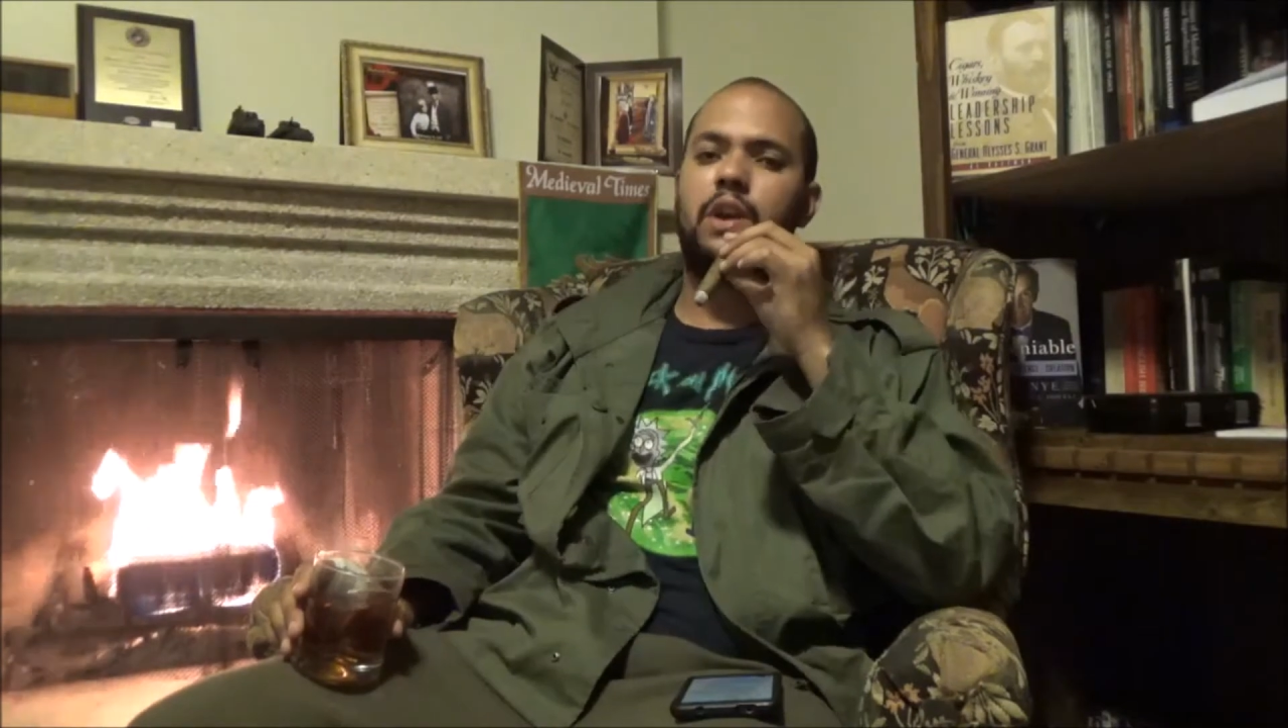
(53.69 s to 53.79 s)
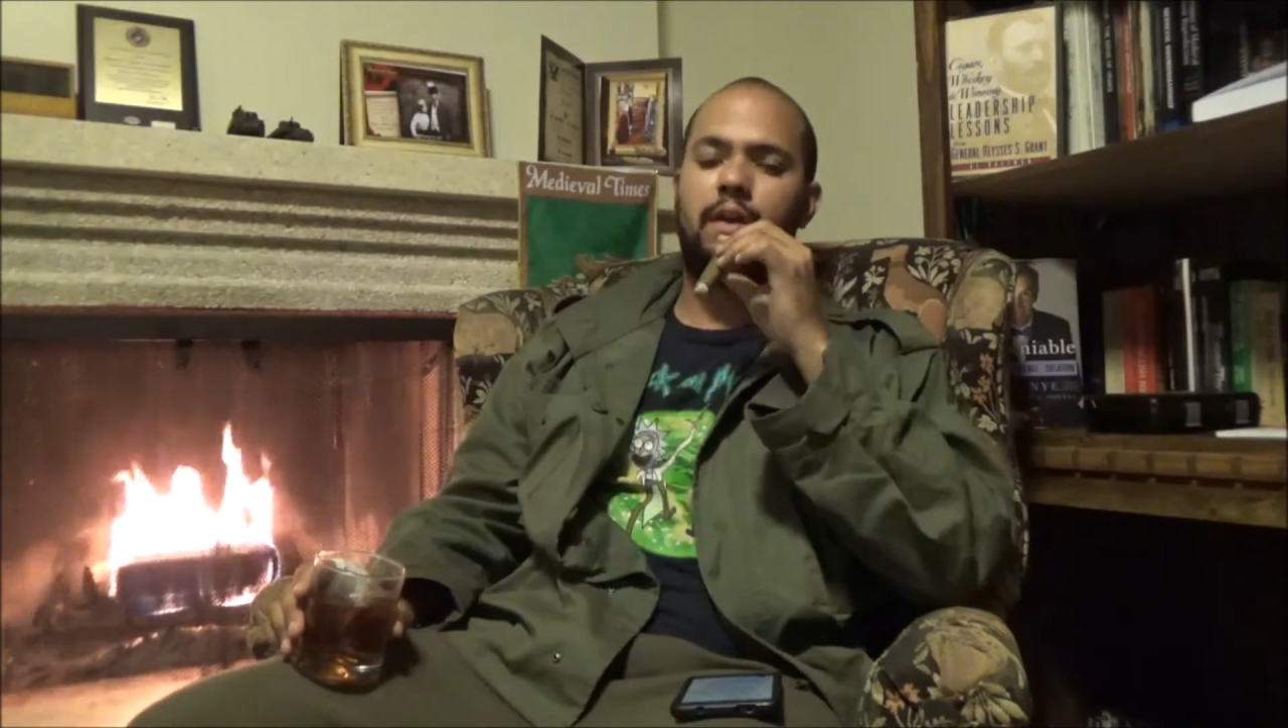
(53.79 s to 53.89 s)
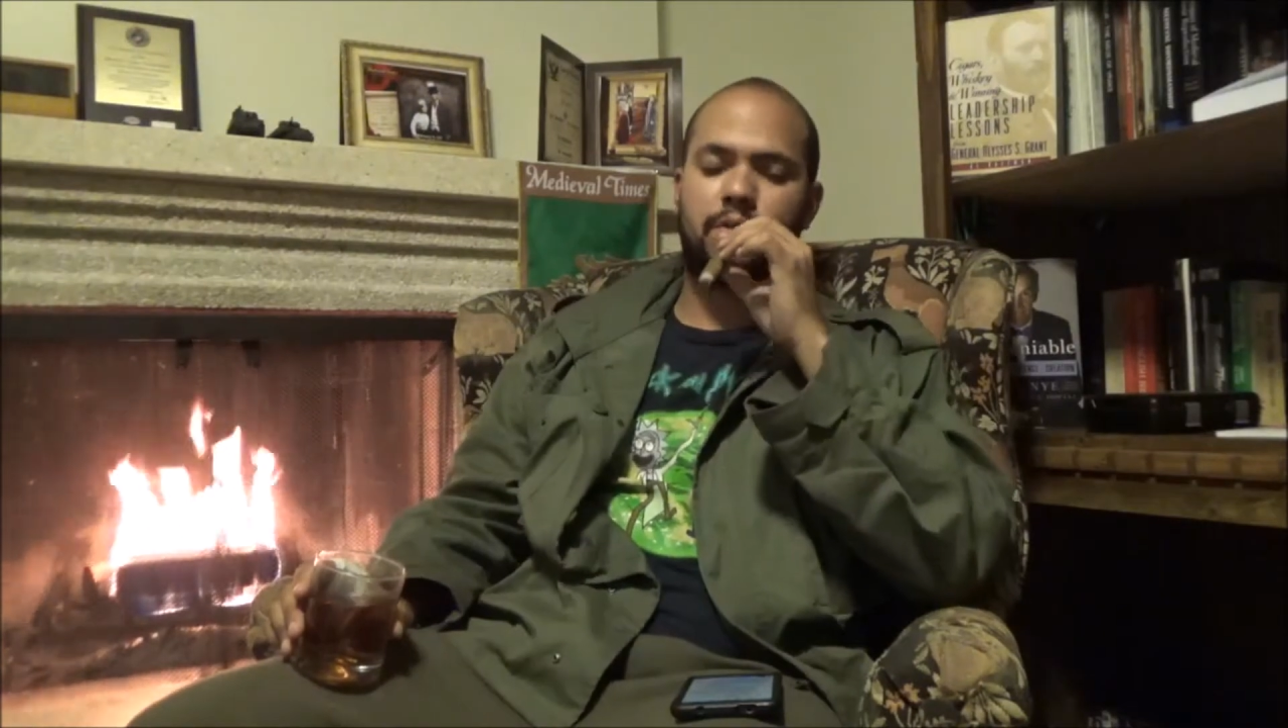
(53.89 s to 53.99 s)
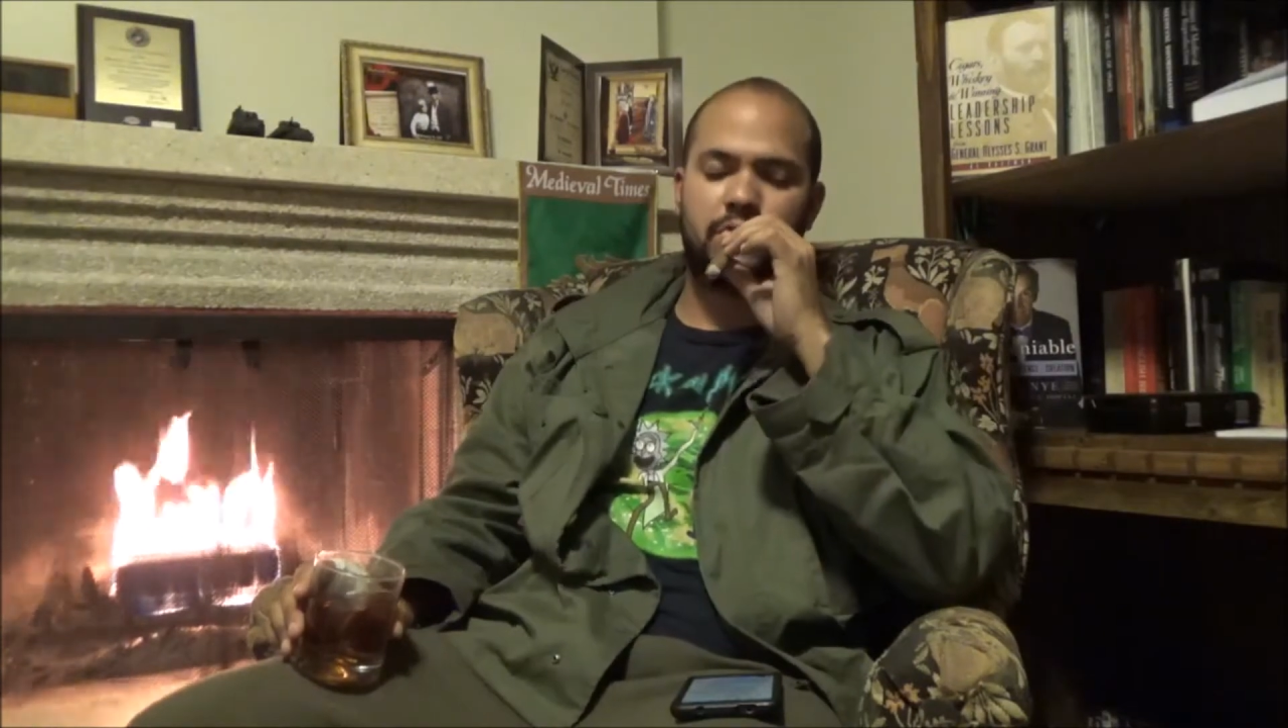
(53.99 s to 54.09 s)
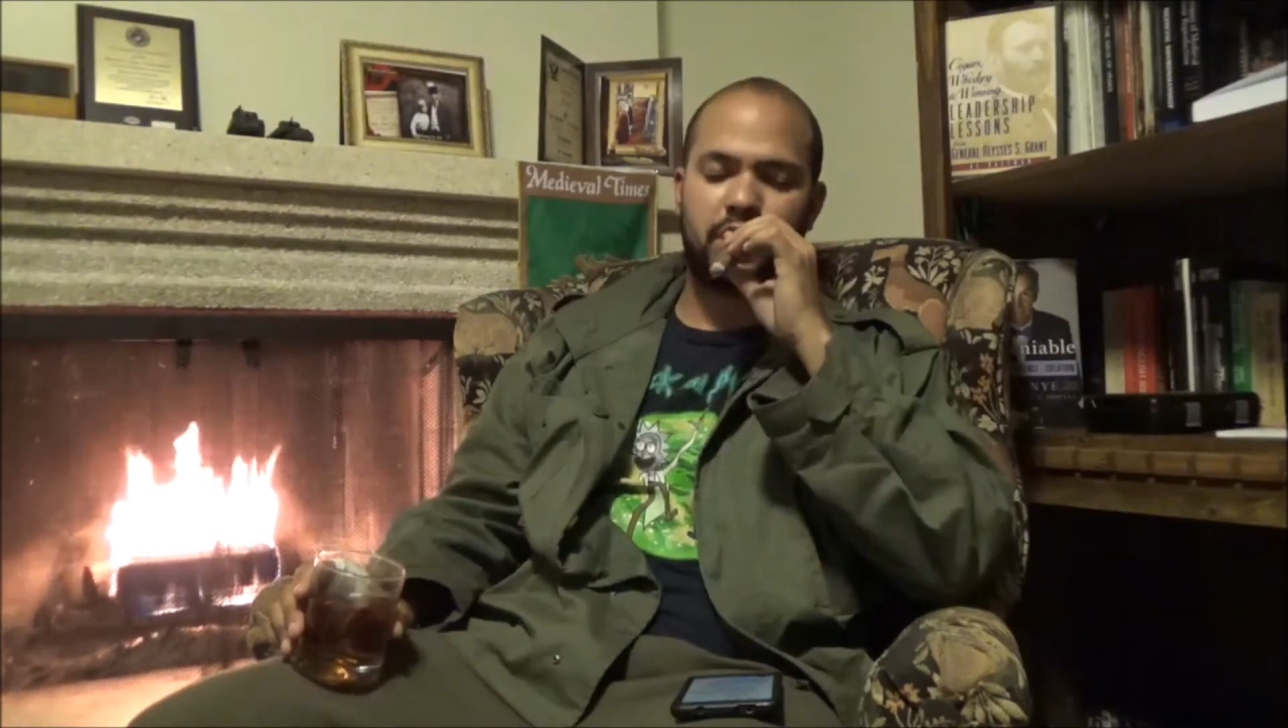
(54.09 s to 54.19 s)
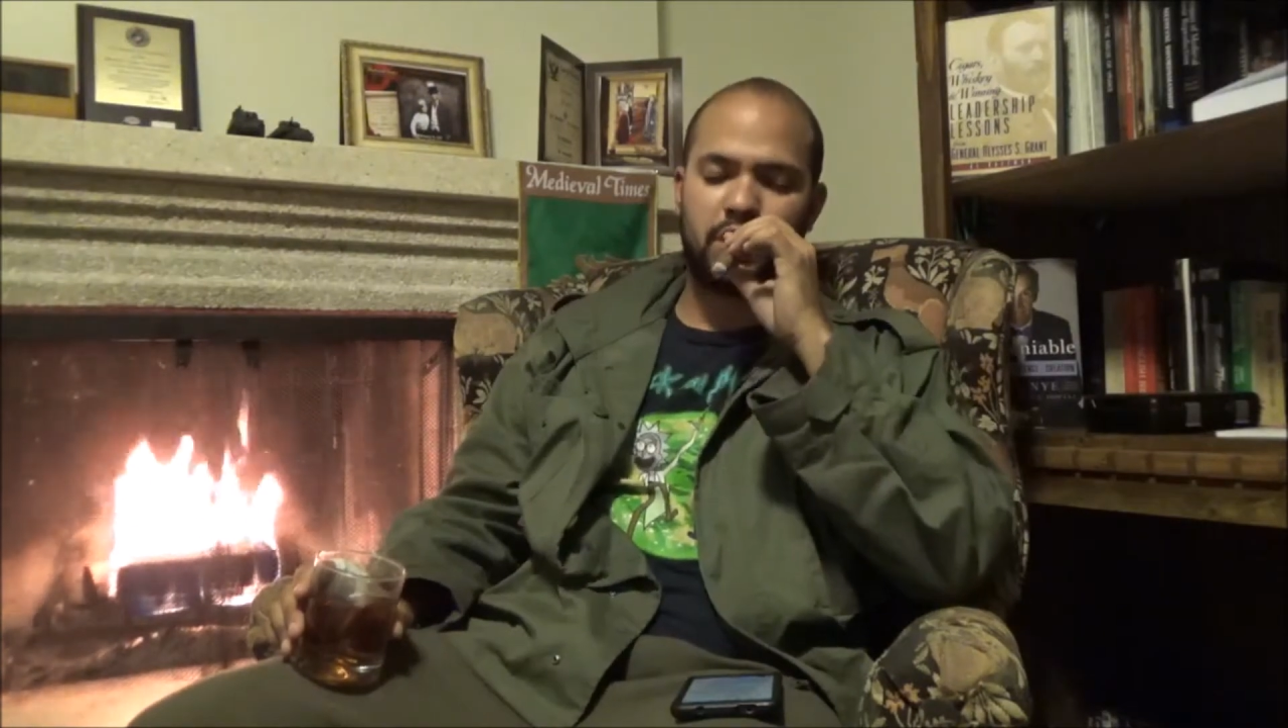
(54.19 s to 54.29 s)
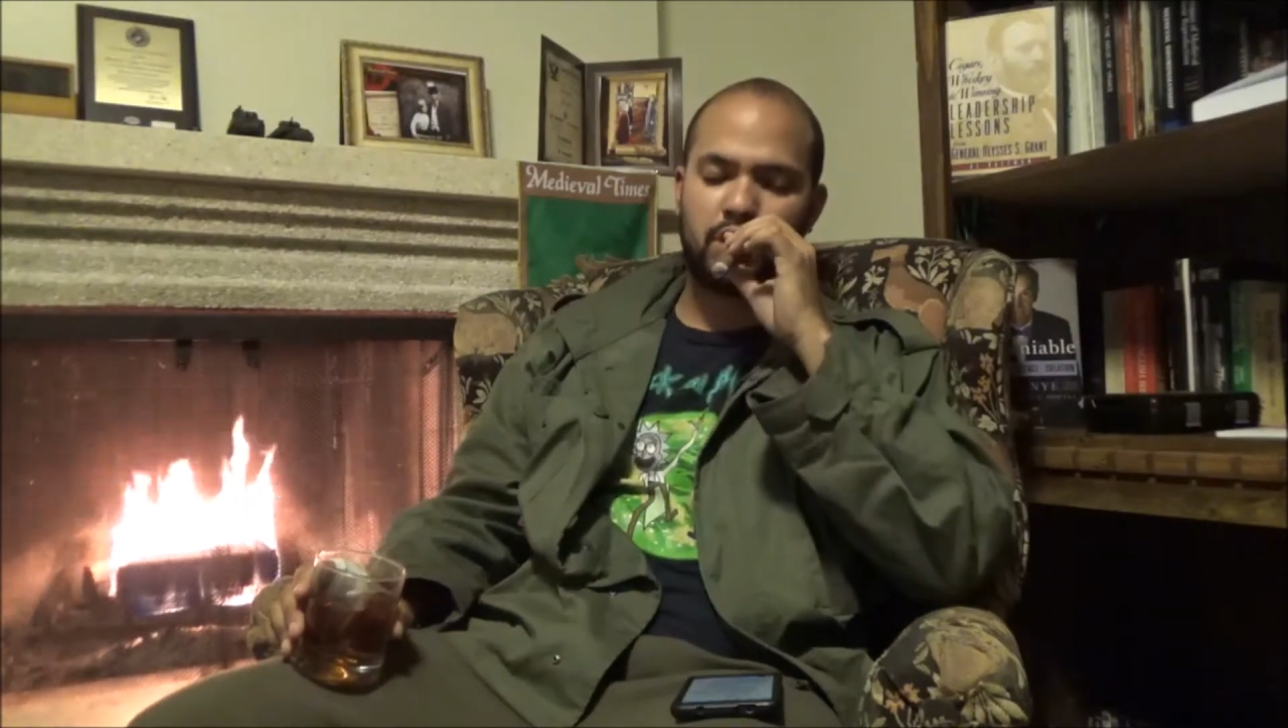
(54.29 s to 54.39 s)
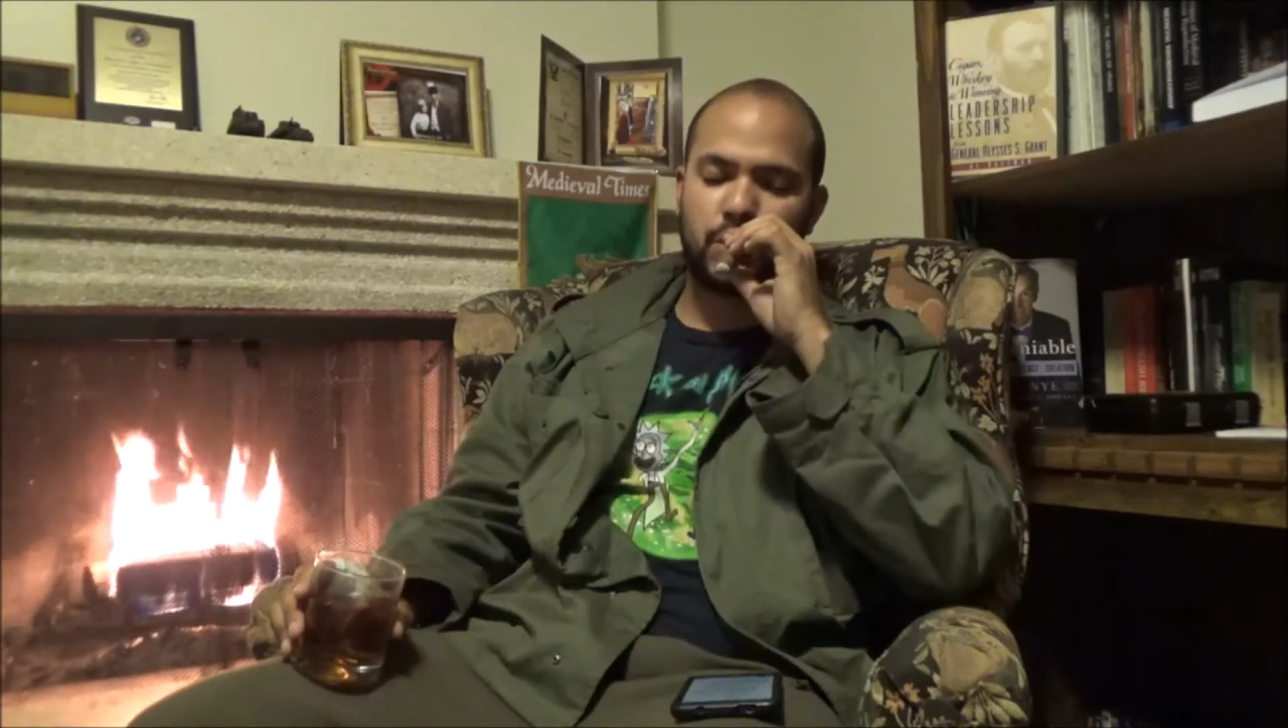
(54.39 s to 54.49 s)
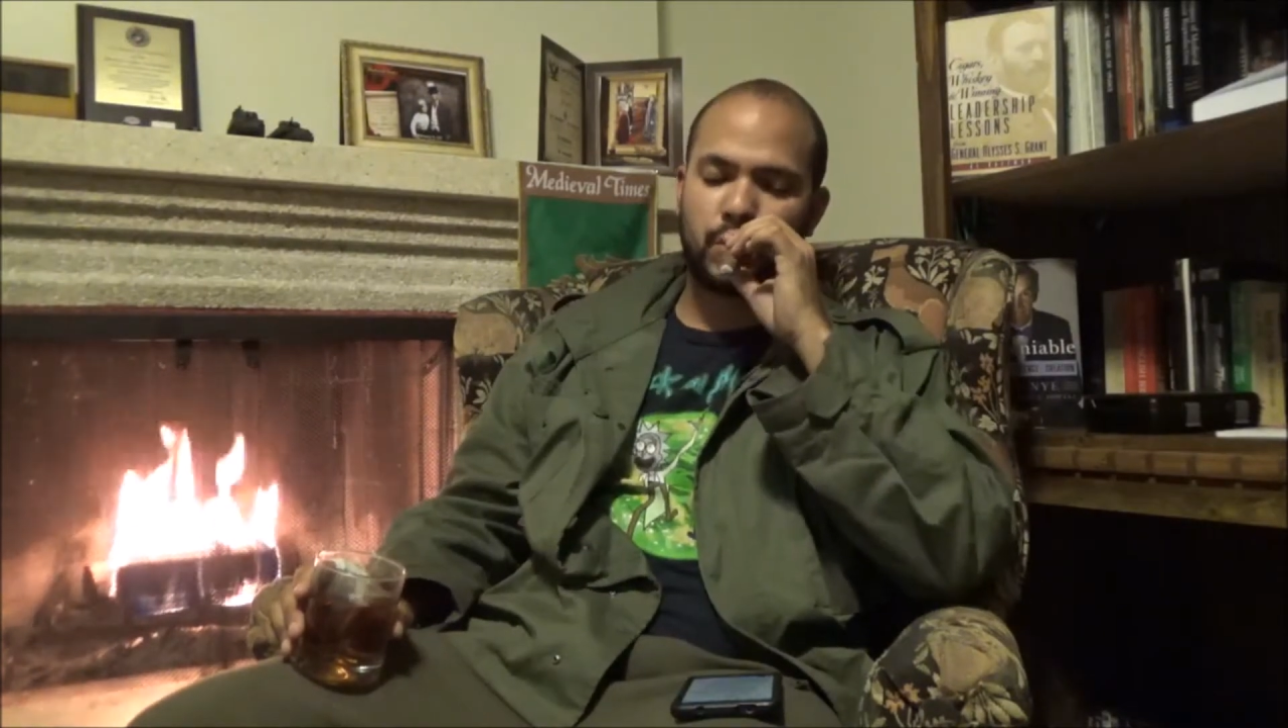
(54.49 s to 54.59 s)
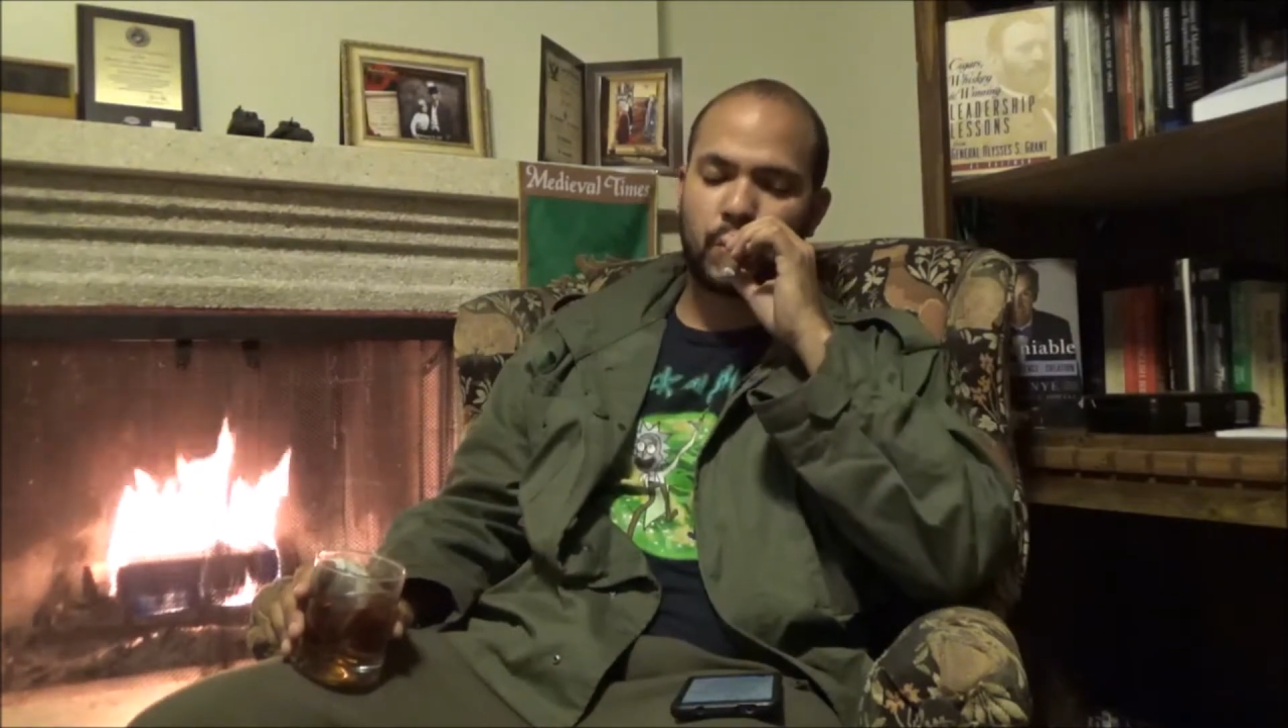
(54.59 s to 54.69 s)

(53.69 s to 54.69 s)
conversation.